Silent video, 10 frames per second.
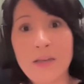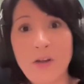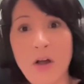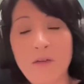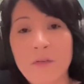an
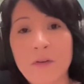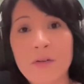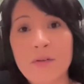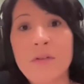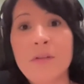
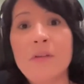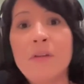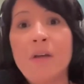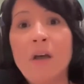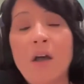offer,
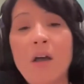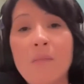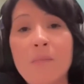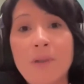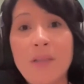
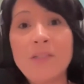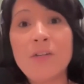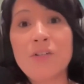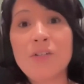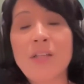please
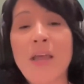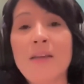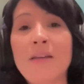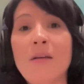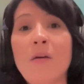
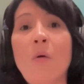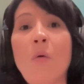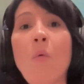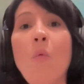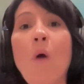understand
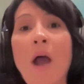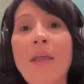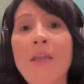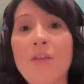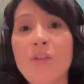
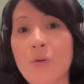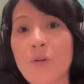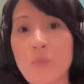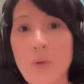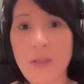why you're
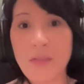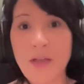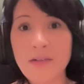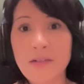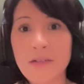doing
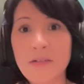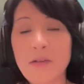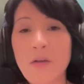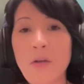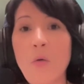that.
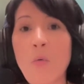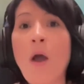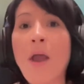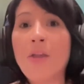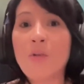
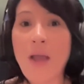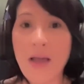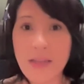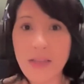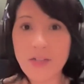Why are you
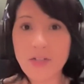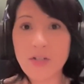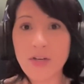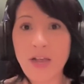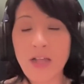adding it to
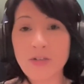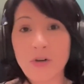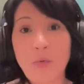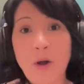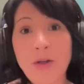your calendar,
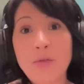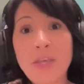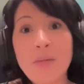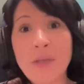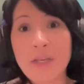or why are you
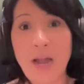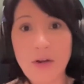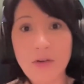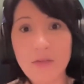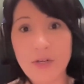keeping it
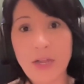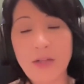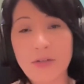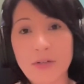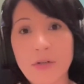out of your
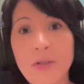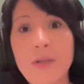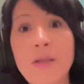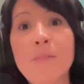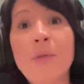calendar?
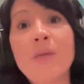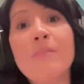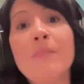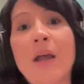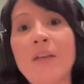
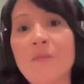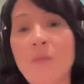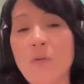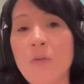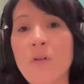Be
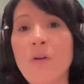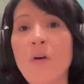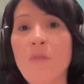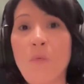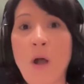mindful
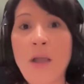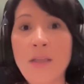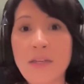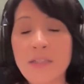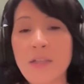of why
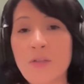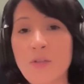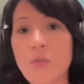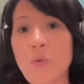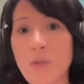it is that you
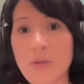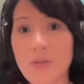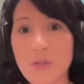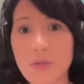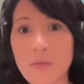do what you
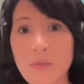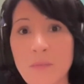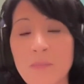do,